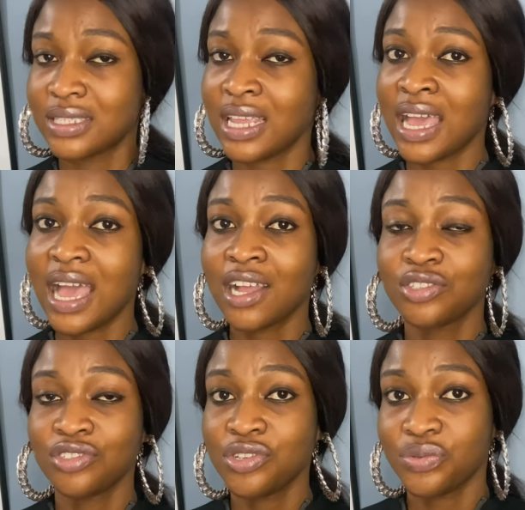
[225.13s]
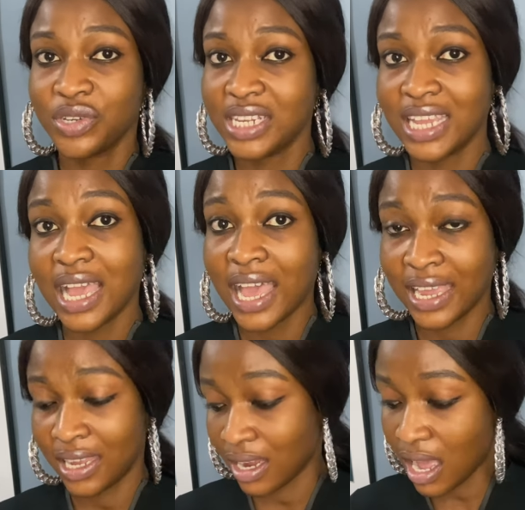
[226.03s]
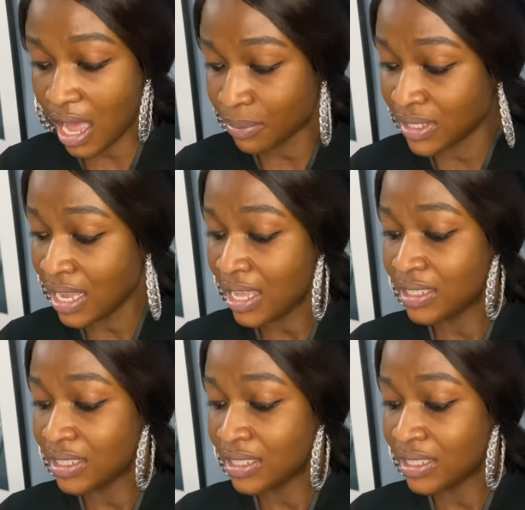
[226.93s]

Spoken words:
they are actually really high in carbs.